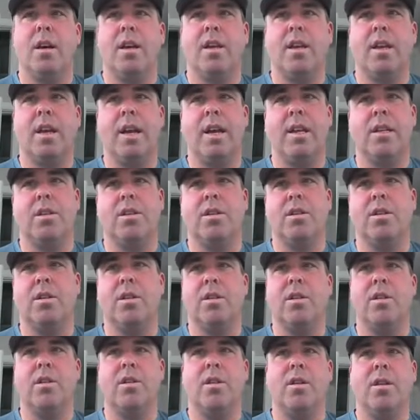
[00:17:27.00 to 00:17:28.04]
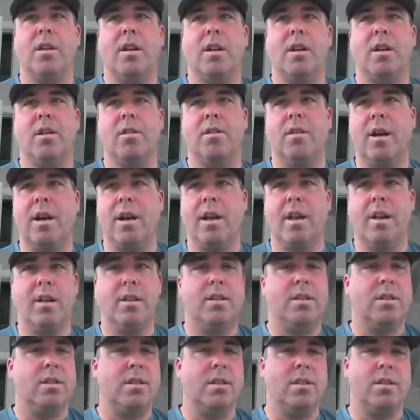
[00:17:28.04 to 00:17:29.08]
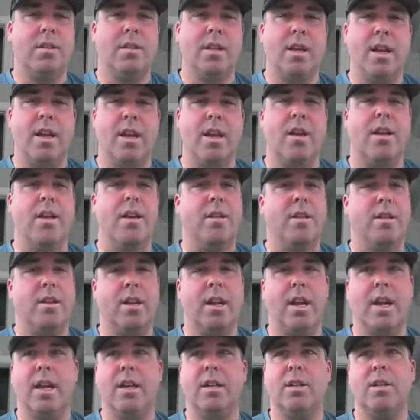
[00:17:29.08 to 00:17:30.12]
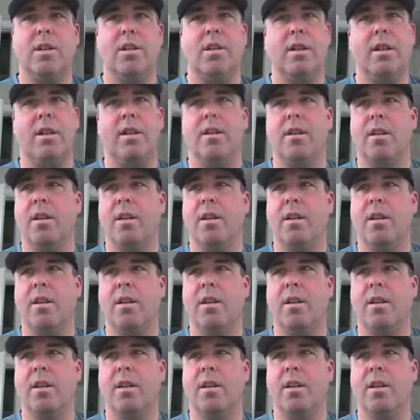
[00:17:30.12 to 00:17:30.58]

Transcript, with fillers: uh, catcher Elie Sisse, another catcher.